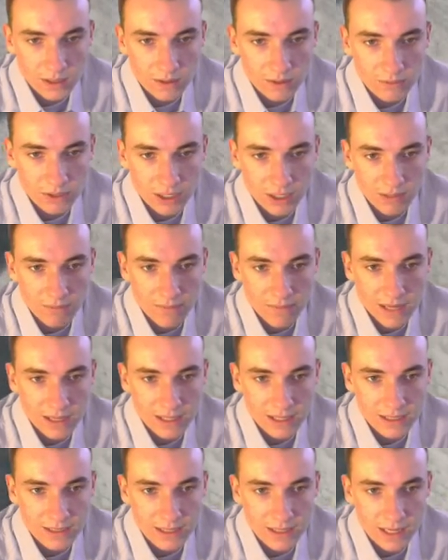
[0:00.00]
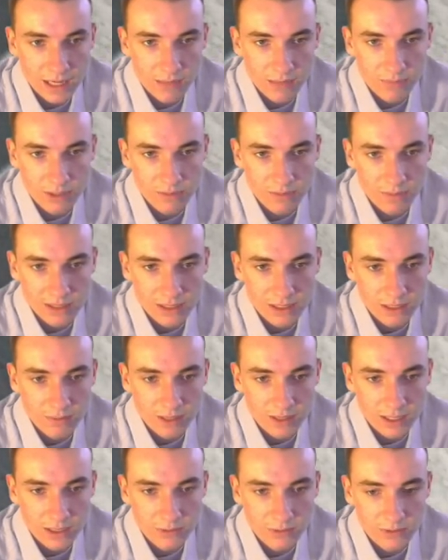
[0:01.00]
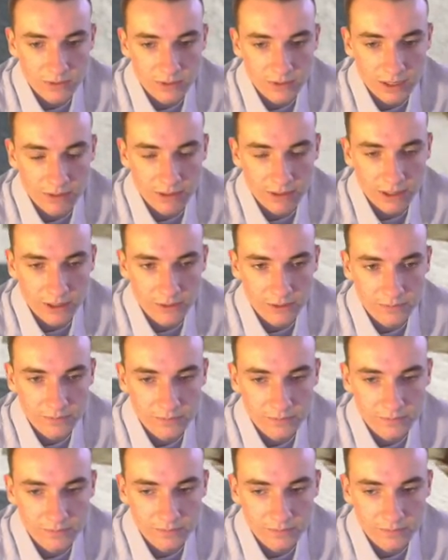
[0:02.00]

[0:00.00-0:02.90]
I'm trying to make this line up as best as possible. There we go.